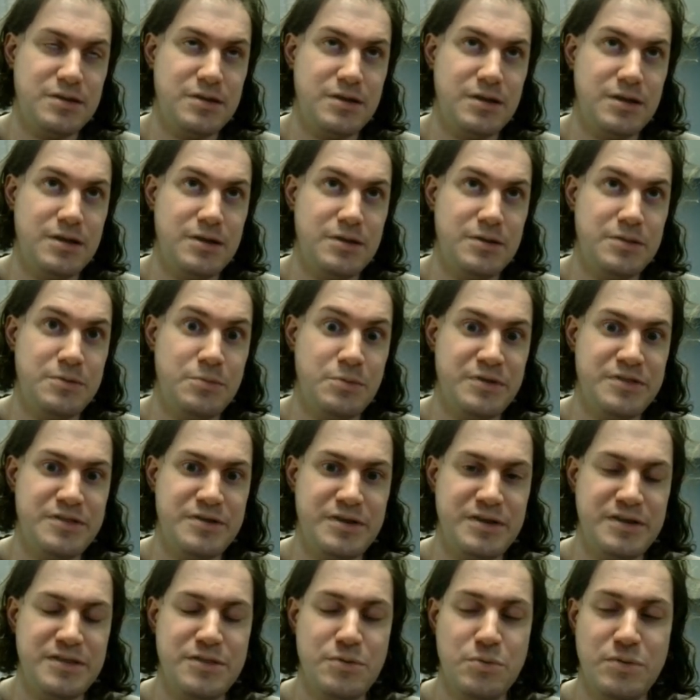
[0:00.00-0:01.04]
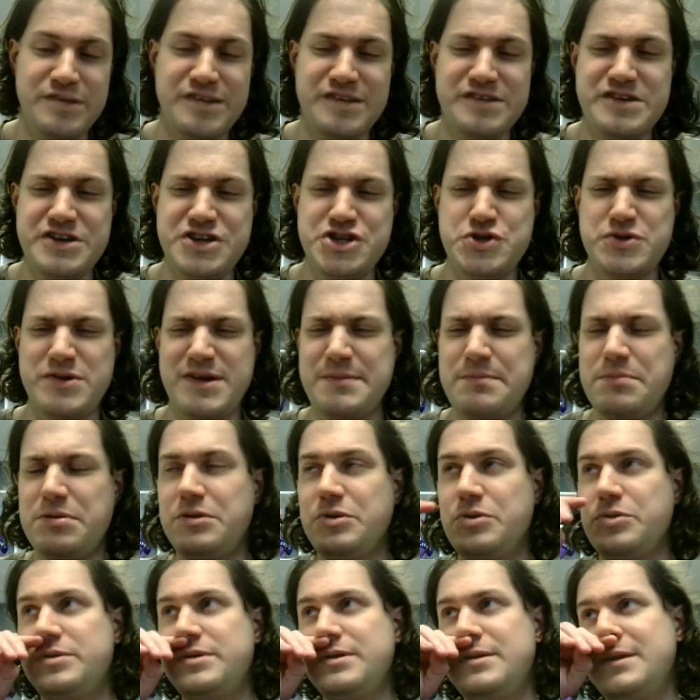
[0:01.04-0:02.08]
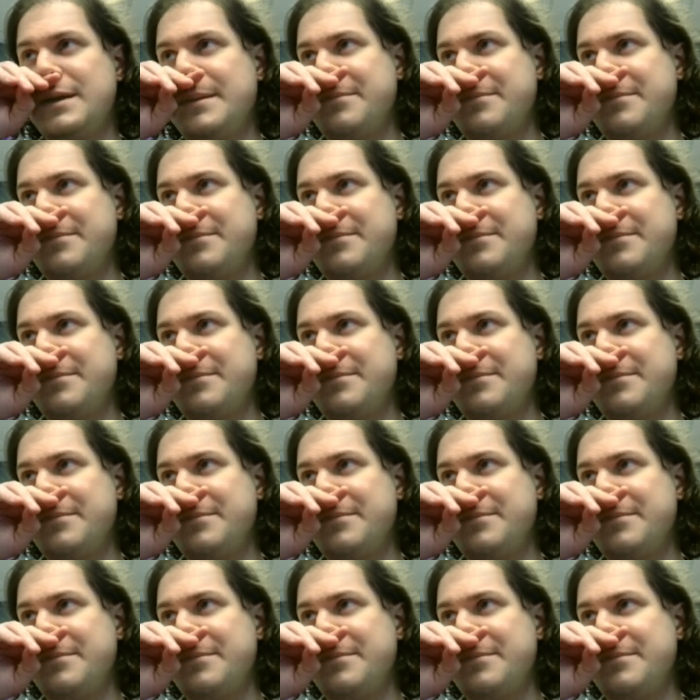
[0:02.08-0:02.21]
there was a dangerous pollutant,